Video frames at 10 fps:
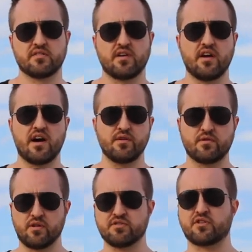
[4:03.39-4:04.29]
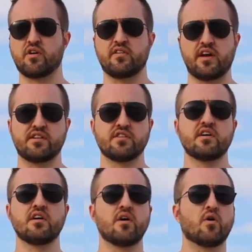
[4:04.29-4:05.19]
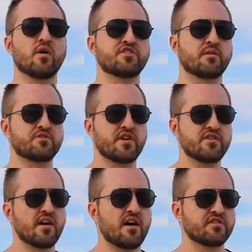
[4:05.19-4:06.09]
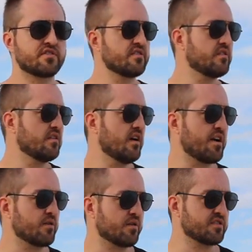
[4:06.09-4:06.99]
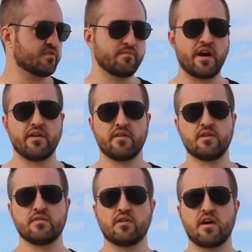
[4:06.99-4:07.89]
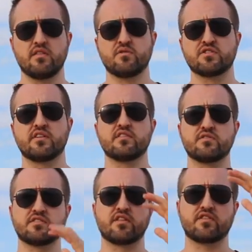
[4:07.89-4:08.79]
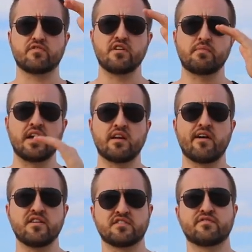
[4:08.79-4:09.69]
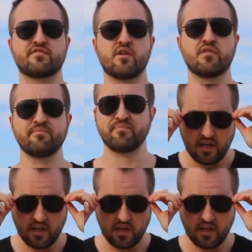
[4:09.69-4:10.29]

Okay, how do you close her on the date, or if she comes straight to your house, how do you close it from there? Okay, and those are the, those are the three main areas of the funnel.